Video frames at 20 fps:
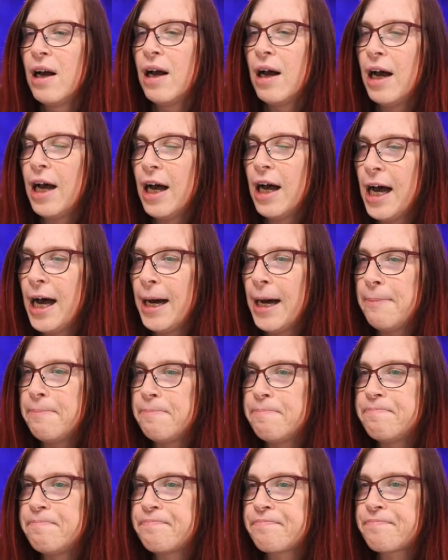Now
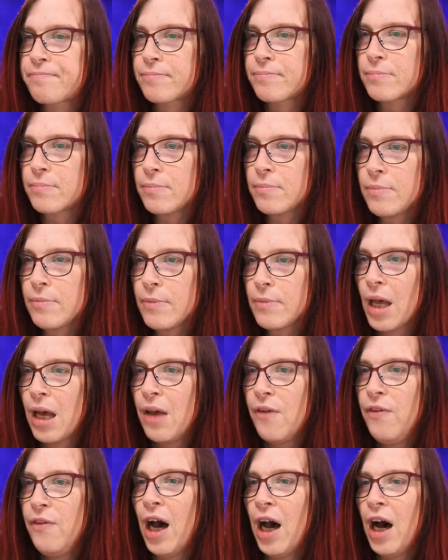
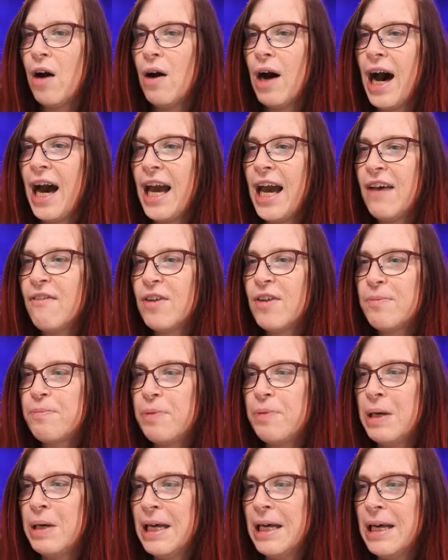I have
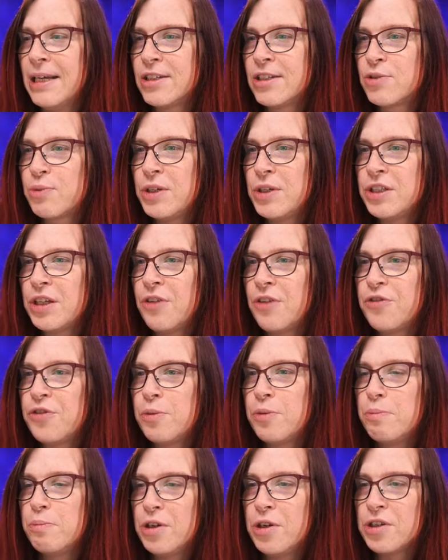it switched on to
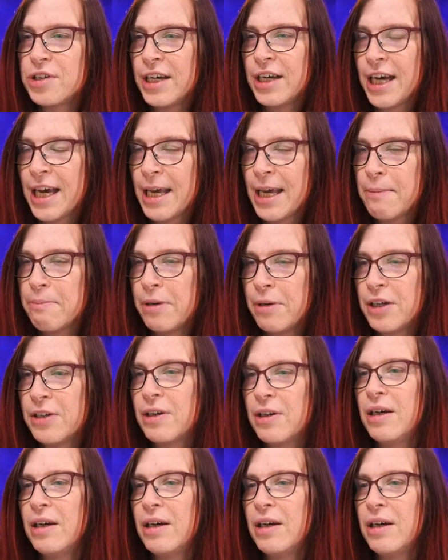bus A, but